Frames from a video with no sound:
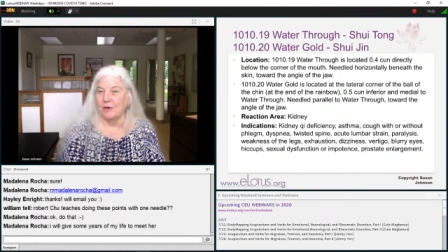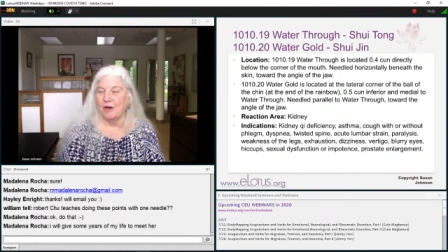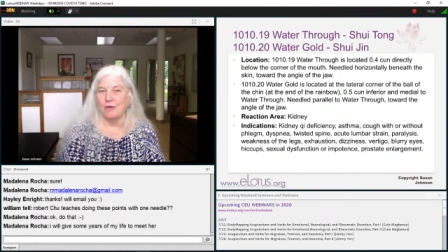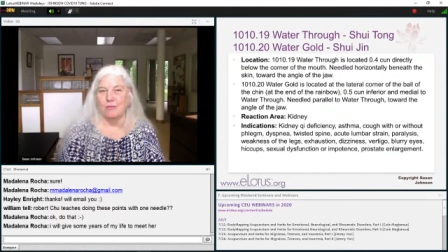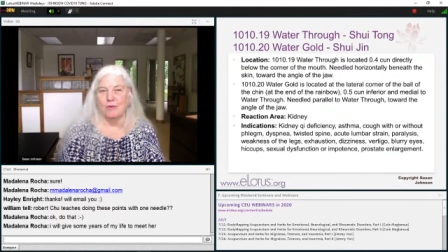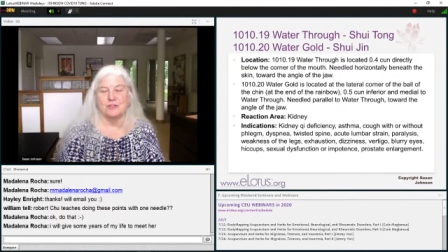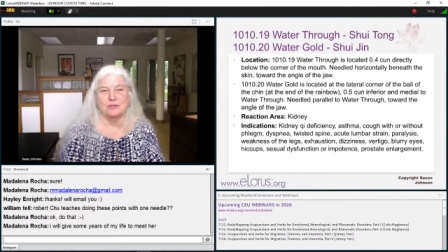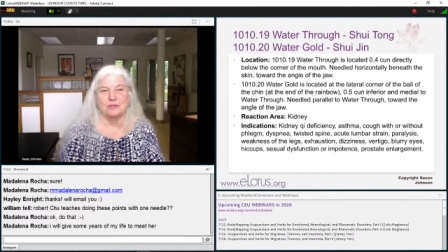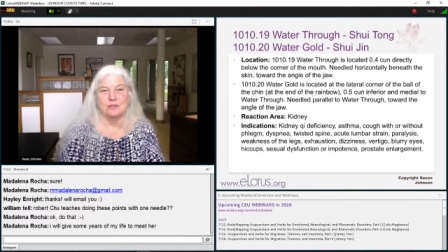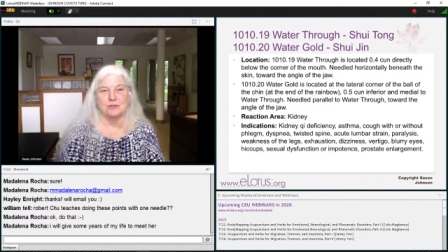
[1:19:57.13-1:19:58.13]
"Whoa, what did
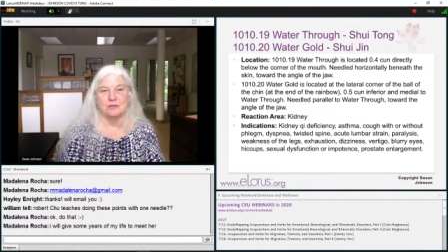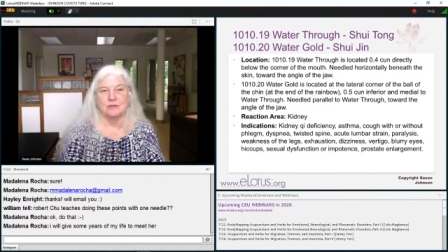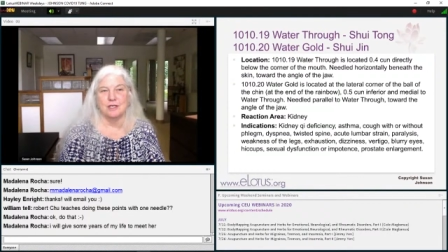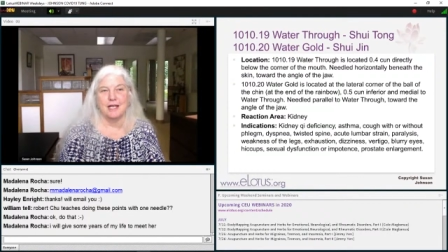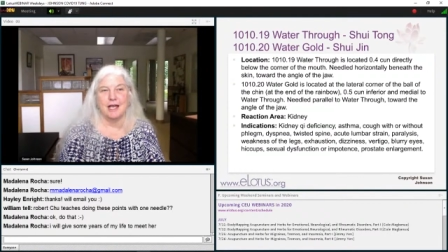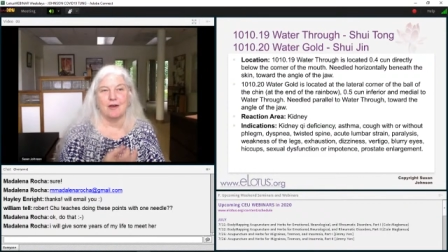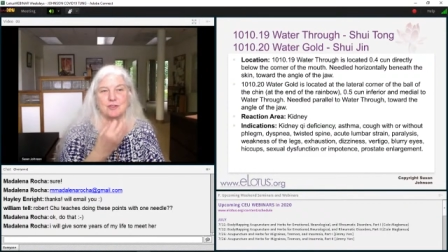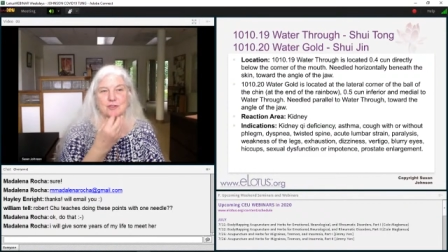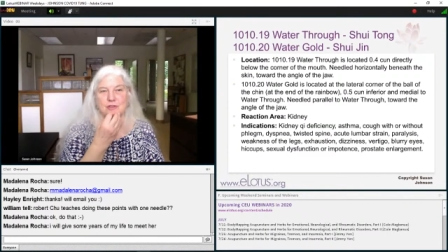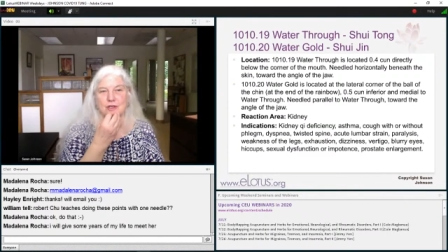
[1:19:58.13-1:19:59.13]
you do? And how
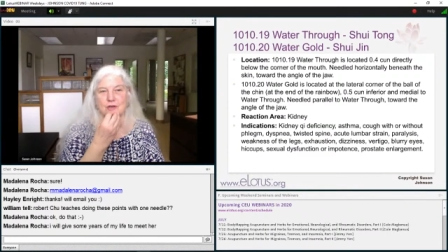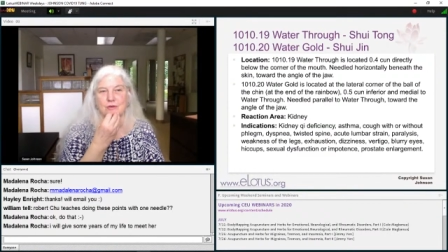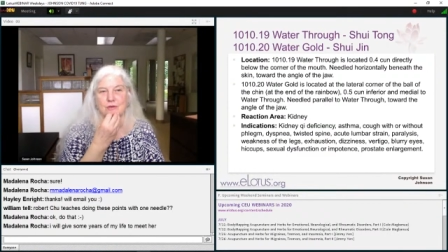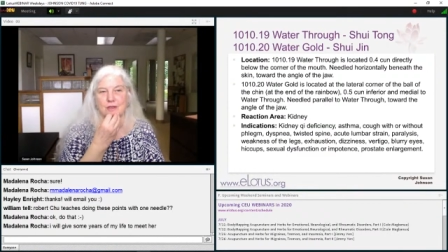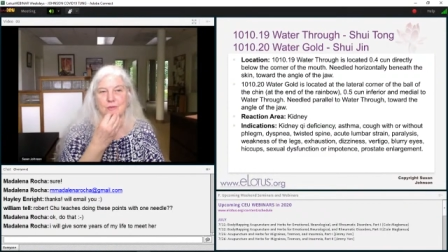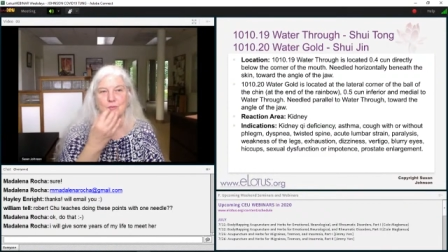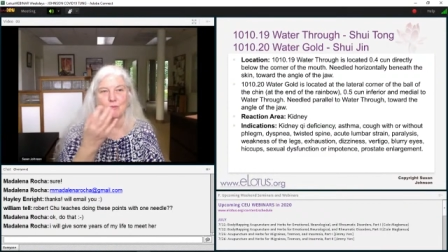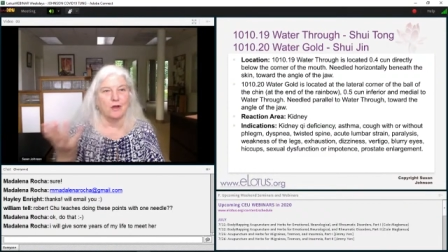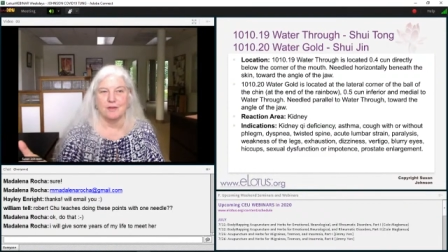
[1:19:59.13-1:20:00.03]
did you know? And what